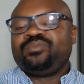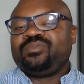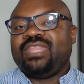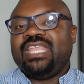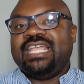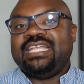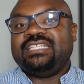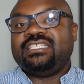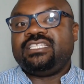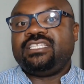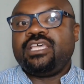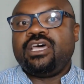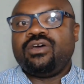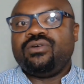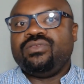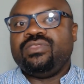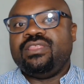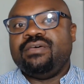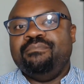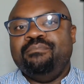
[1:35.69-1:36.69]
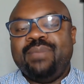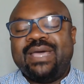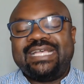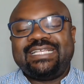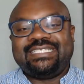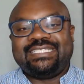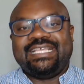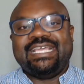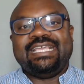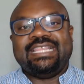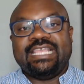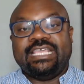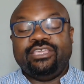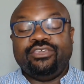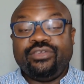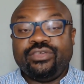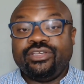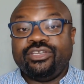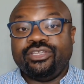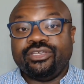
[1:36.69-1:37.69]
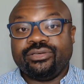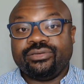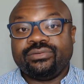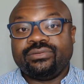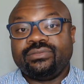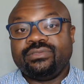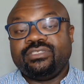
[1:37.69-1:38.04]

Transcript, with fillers: And so, the best thing that you can do